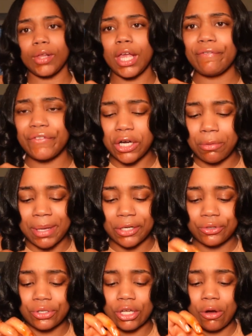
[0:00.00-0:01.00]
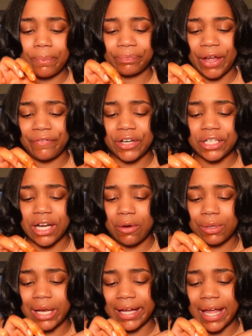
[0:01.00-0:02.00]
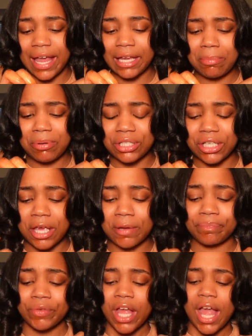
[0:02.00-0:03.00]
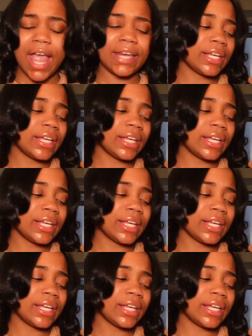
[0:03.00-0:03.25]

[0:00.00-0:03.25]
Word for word: in fundamentals. So I finished out with like an 80%. And